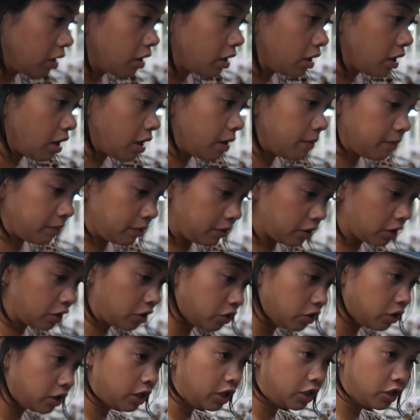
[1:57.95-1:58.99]
I'm
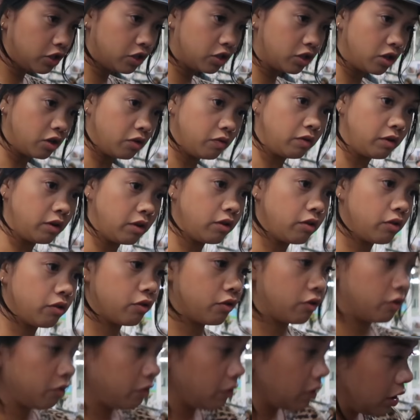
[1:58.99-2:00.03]
literally just going
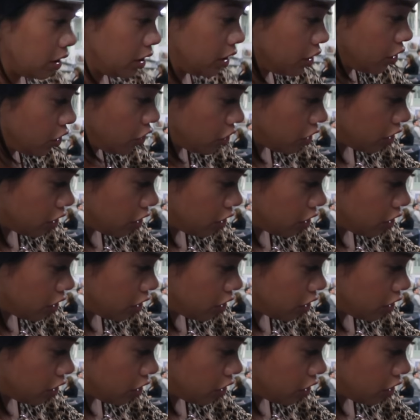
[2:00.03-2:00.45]
through each